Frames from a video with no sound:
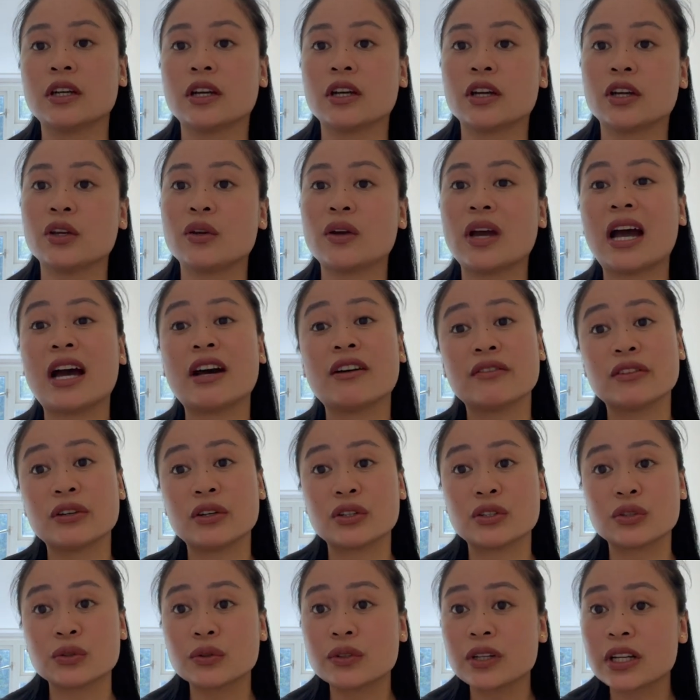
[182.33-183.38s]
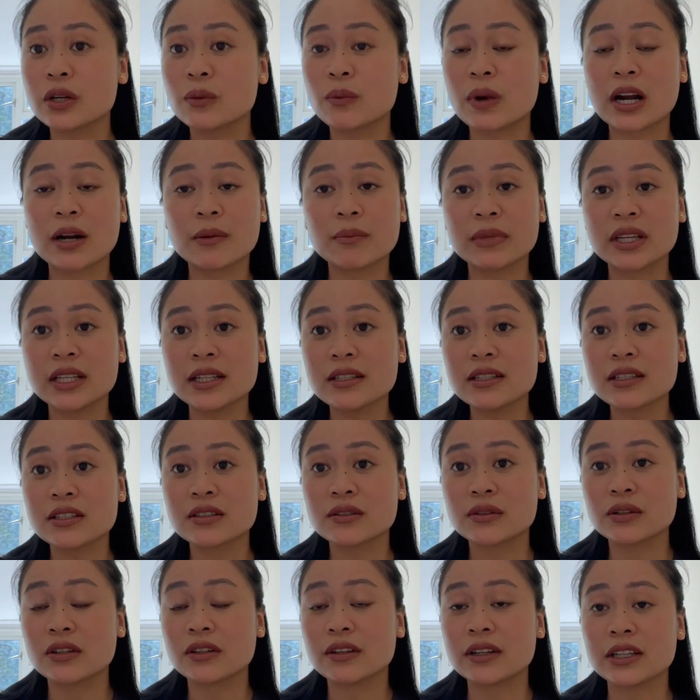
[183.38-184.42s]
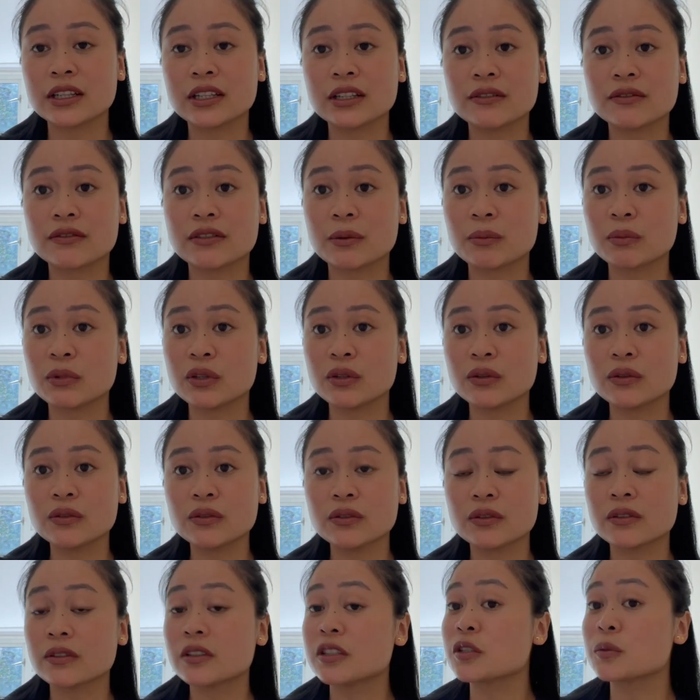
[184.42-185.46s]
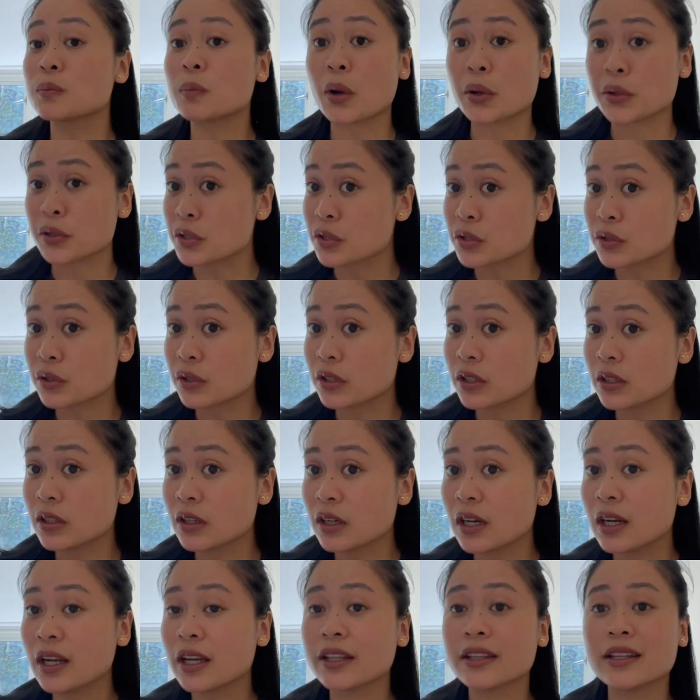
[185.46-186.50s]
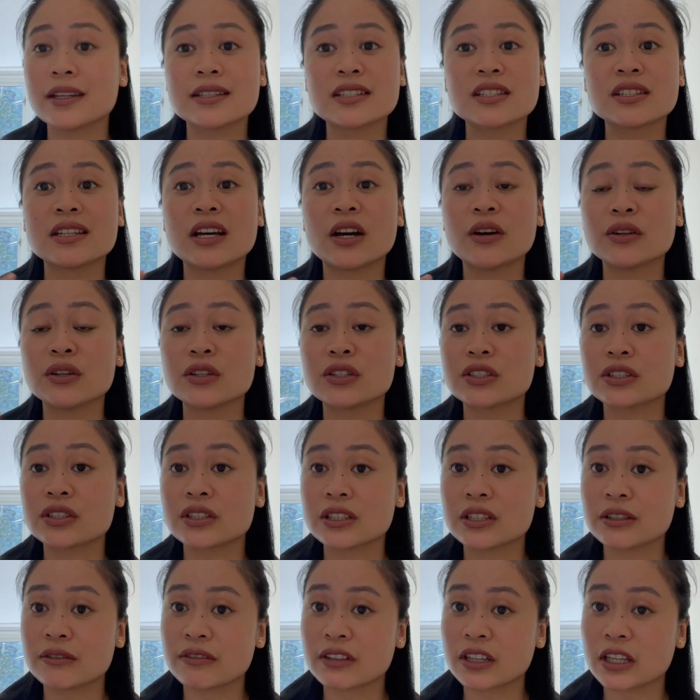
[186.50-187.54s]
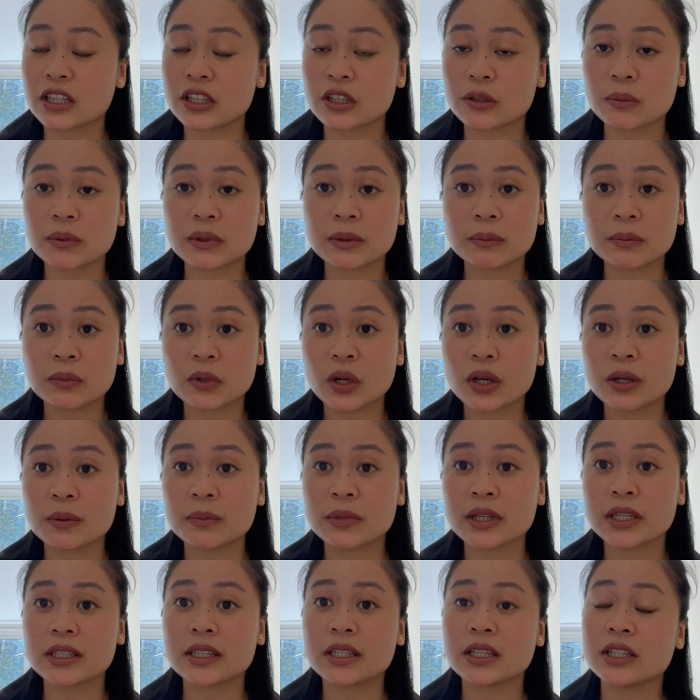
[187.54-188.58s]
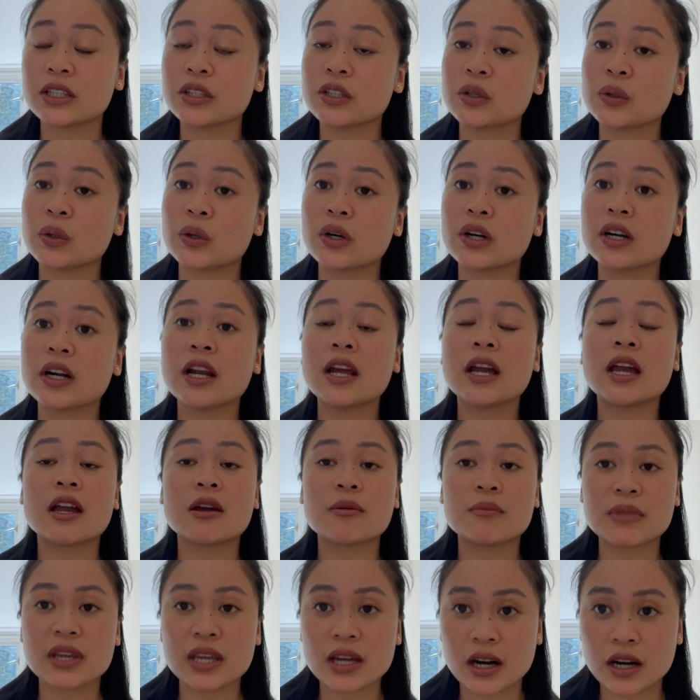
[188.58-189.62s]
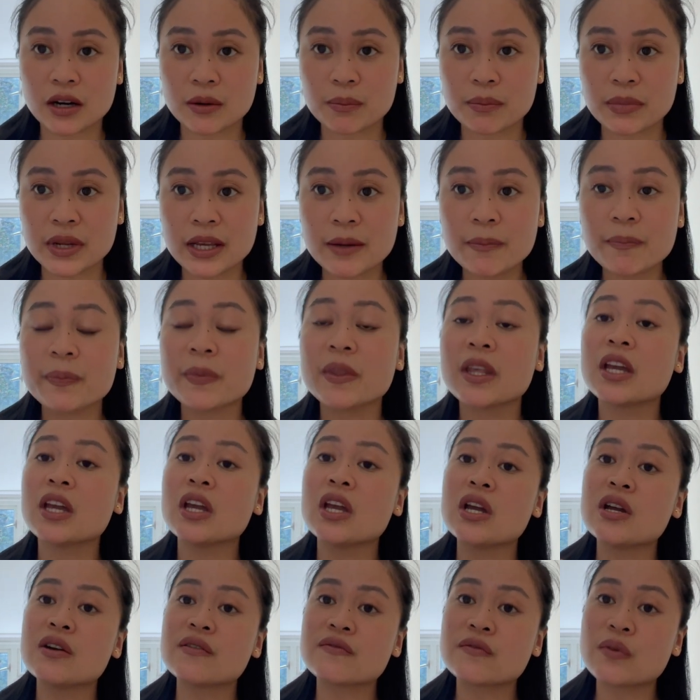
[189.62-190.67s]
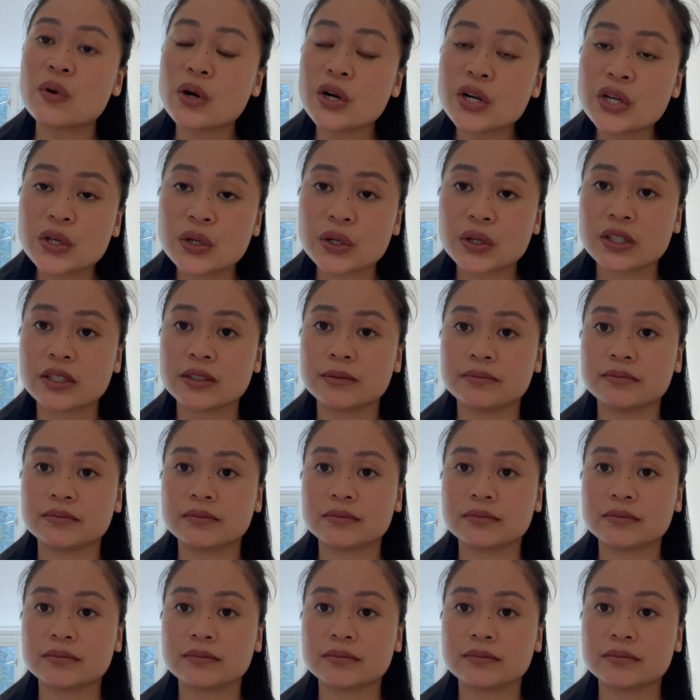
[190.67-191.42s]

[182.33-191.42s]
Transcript: you have your 2 requirements already from you, the sponsor. That's now your certificate of employment in your BRP. For your